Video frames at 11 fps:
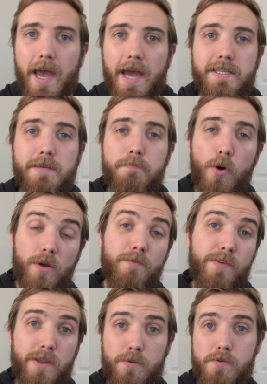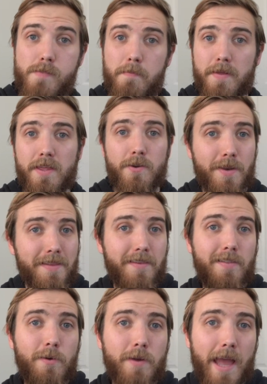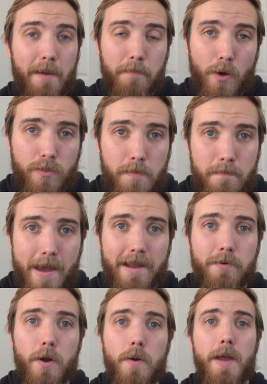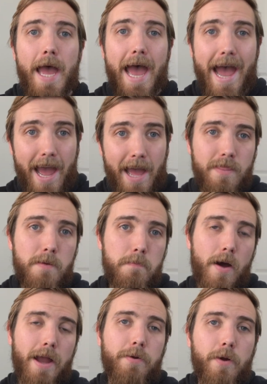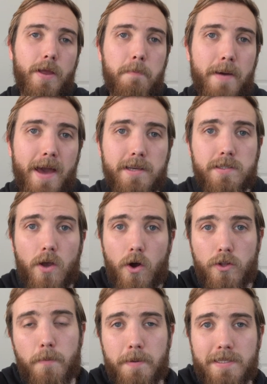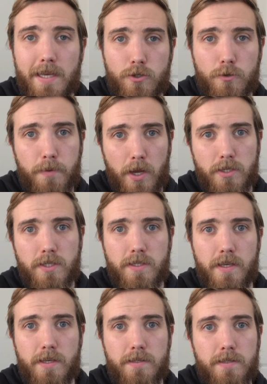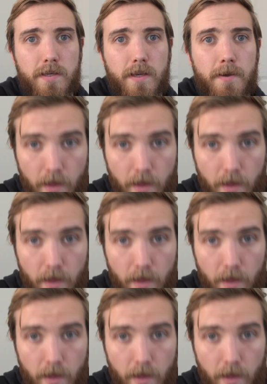And it's important for you to remember that you need to look at both the macro and the micro impacts on your potential purchases.